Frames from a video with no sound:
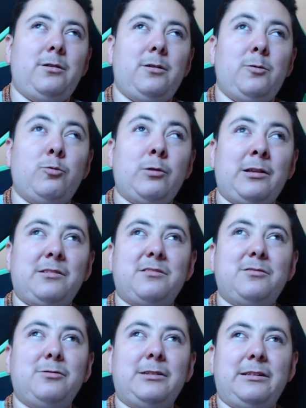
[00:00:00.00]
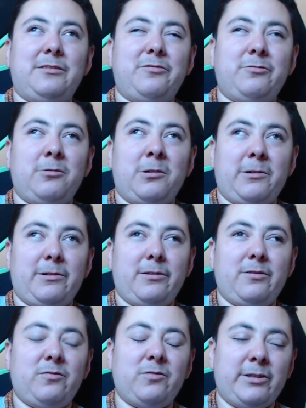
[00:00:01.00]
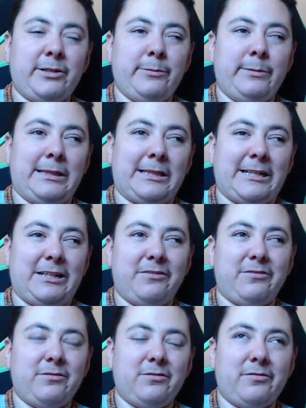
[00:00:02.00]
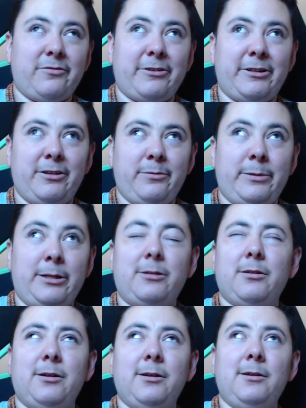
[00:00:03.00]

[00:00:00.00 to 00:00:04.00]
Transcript: well suited for human life, for human